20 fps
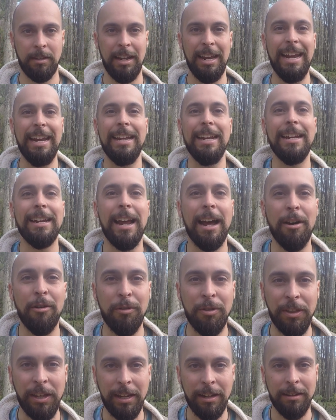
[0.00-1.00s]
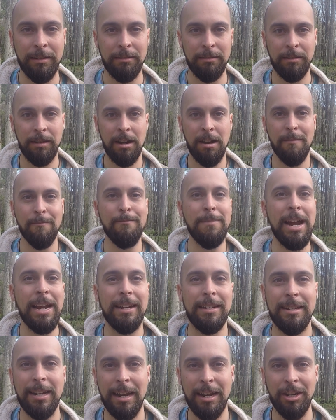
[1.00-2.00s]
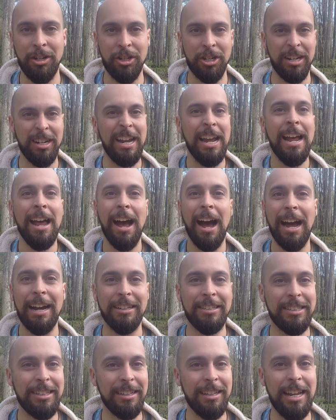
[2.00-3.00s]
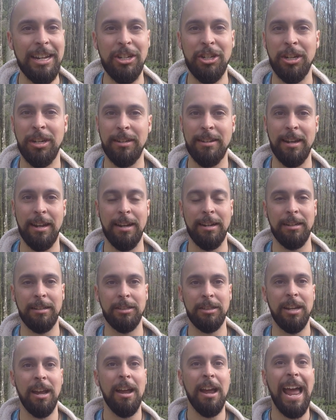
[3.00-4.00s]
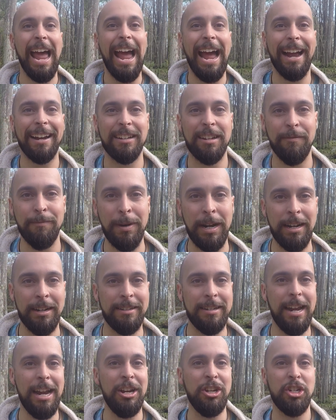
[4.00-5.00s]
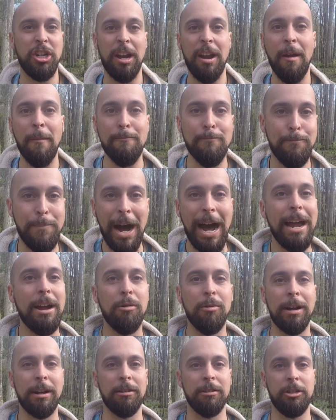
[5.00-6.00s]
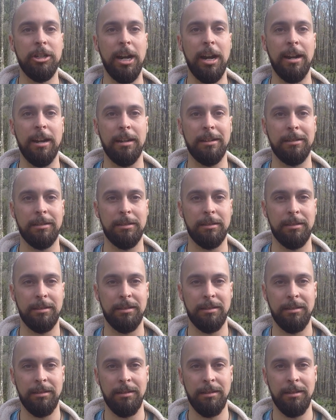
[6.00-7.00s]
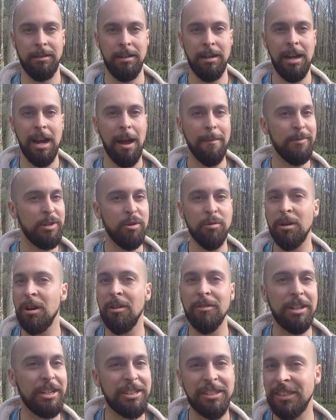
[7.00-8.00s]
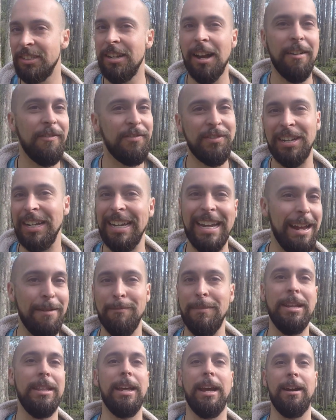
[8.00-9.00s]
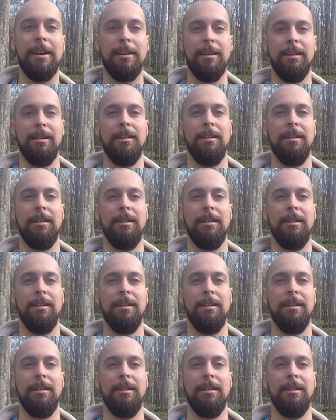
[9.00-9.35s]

eating healthy, meditation, isolation tanks, active meditation, bioenergetics. I'm doing all this stuff to get me there.